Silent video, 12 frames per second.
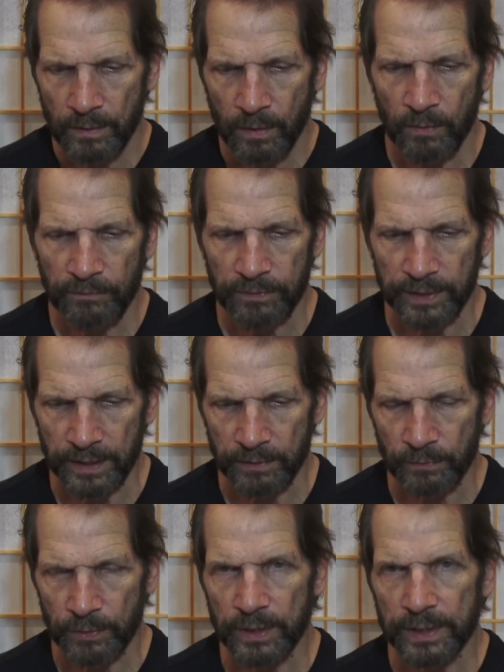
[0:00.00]
hopefully
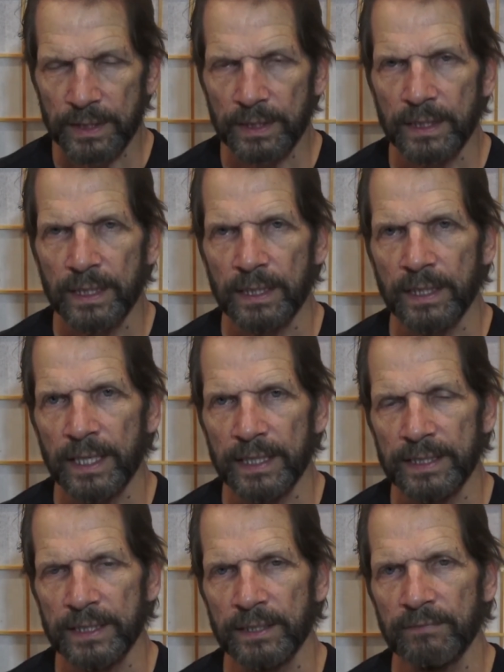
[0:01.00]
can really get an
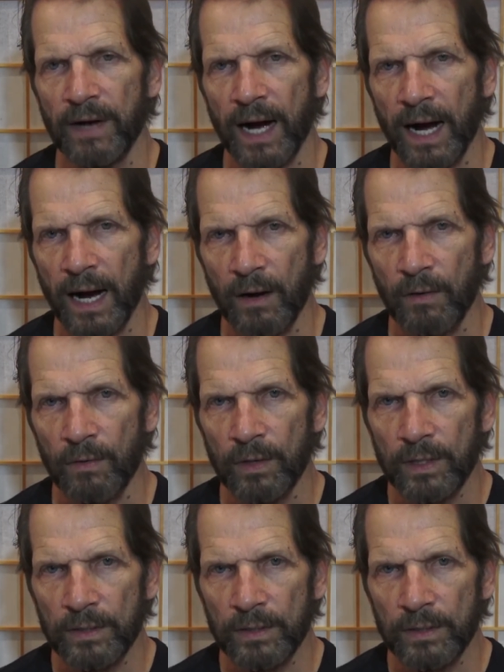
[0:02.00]
idea of how